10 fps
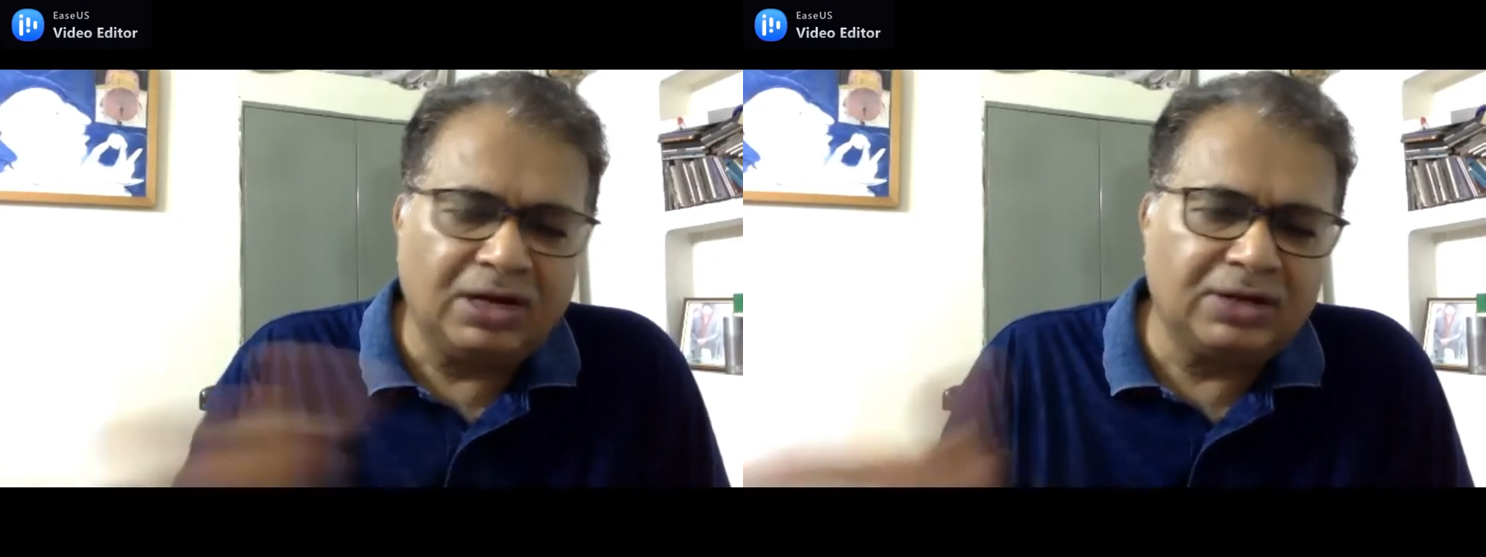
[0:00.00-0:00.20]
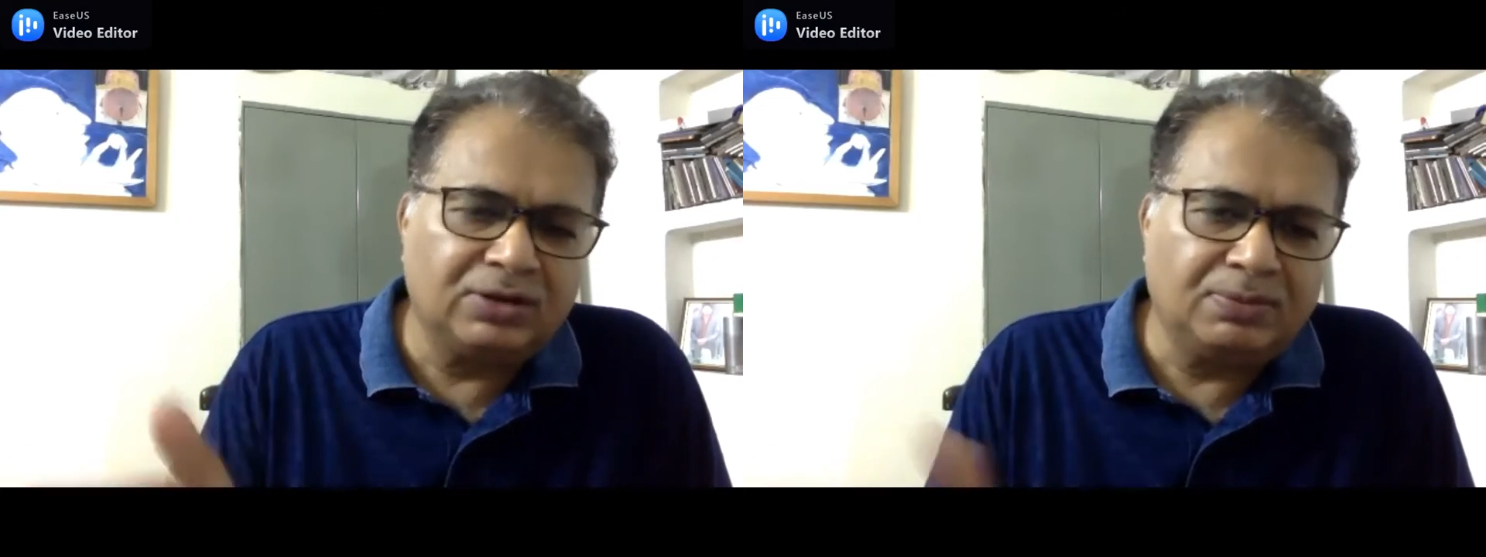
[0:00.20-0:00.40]

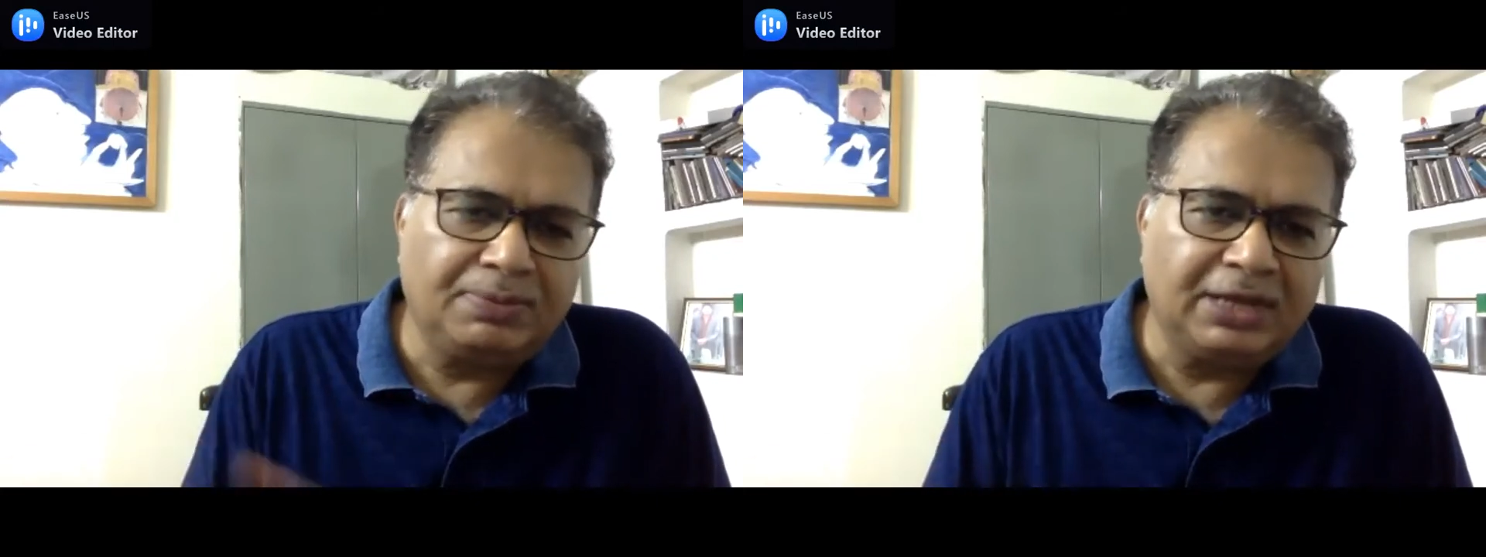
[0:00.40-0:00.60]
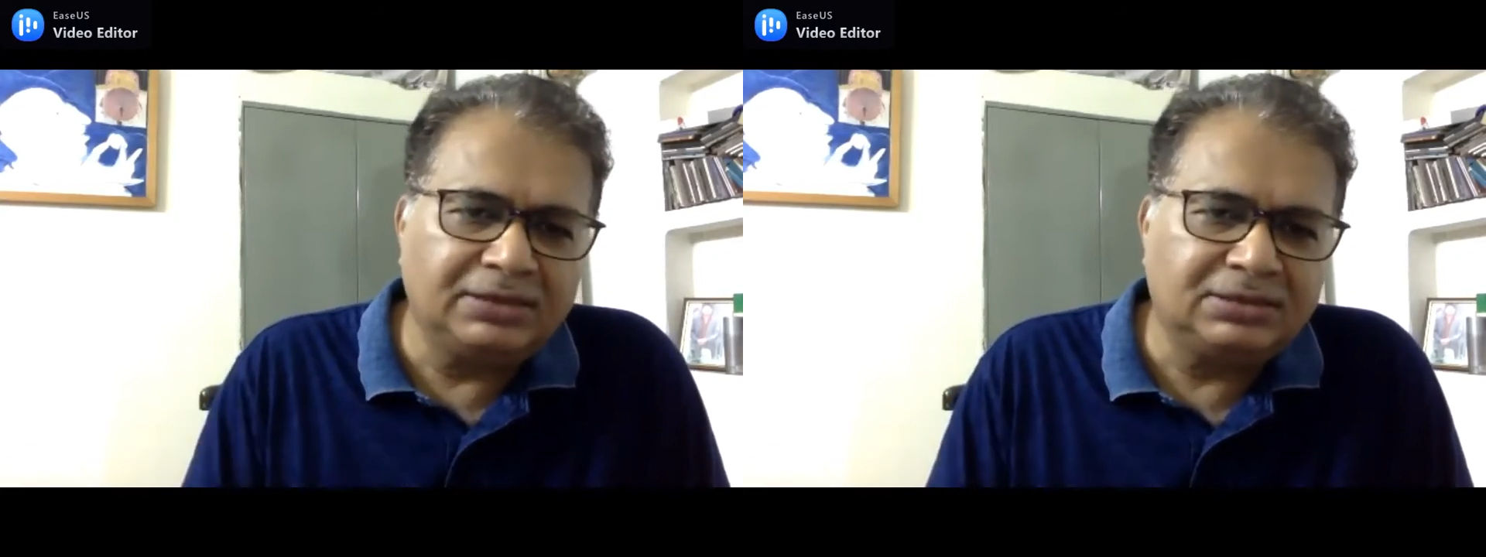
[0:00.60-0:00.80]
into
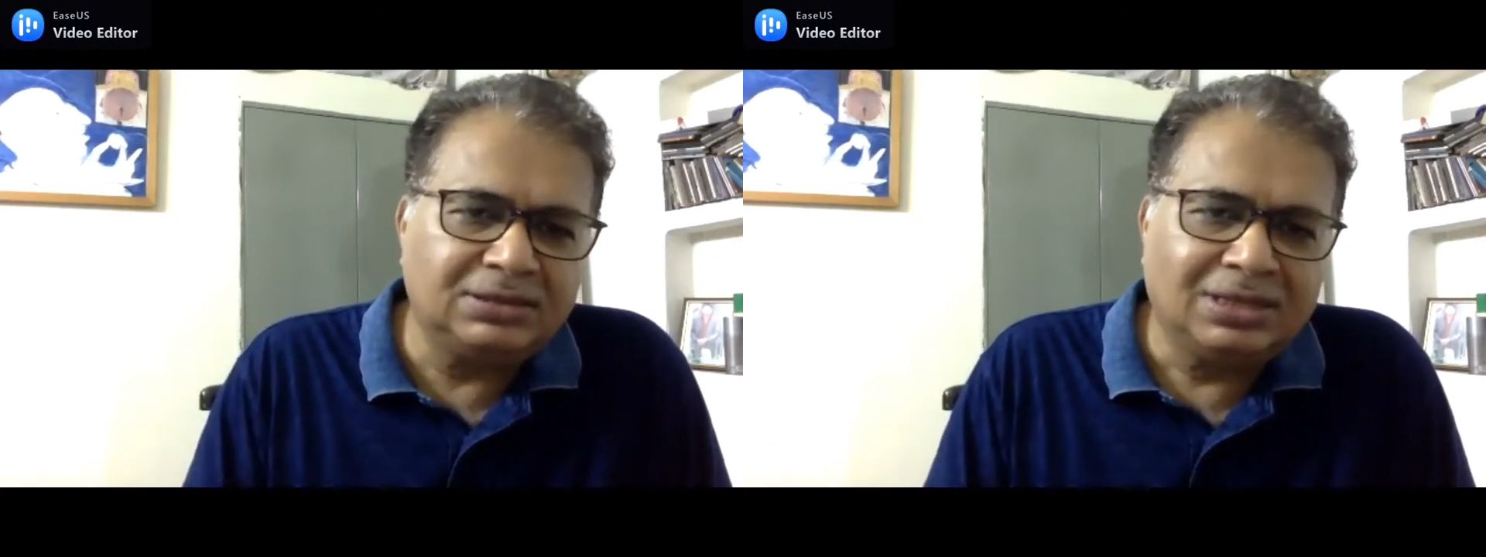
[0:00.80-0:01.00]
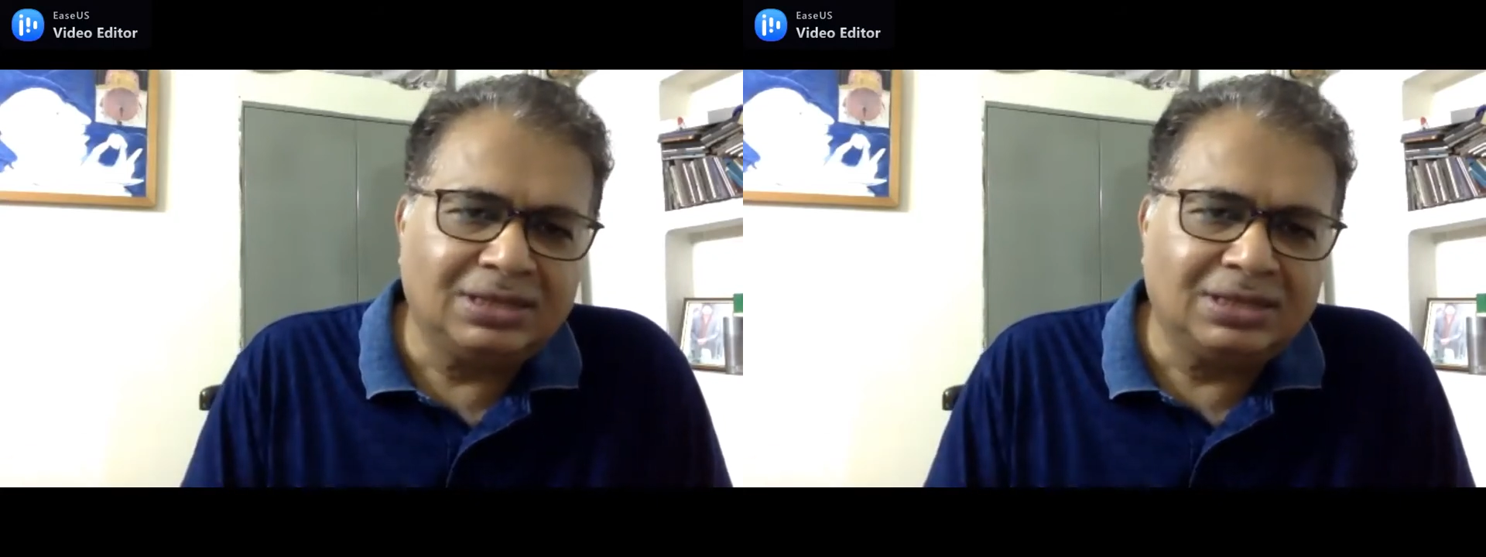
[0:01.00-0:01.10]
place.